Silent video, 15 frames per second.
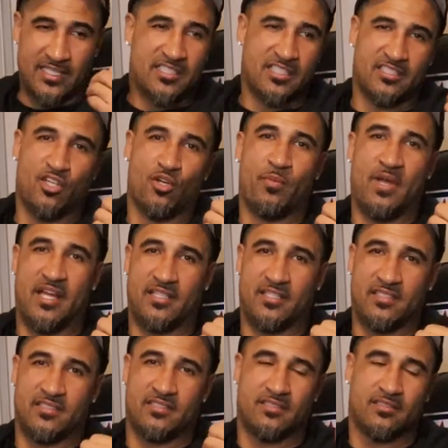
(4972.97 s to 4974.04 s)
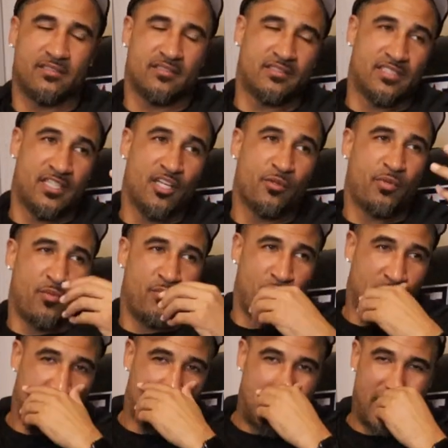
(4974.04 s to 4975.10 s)
Let's just go back to this. Tell the
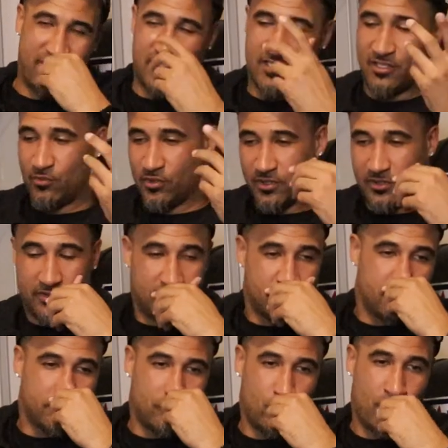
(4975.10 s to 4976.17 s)
people what you average at Rutgers.